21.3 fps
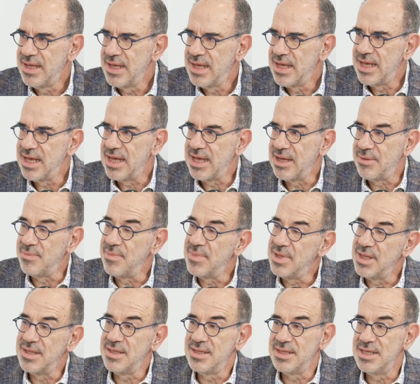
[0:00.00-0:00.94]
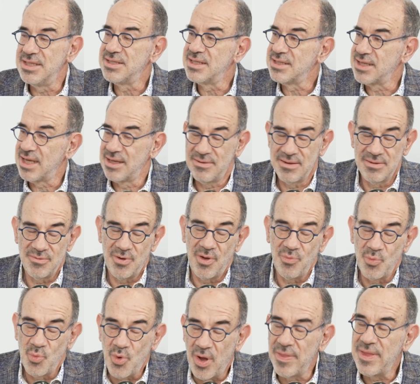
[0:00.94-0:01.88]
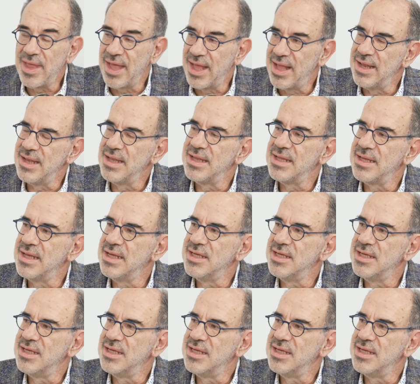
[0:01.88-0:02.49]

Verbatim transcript: Um, this, on one hand,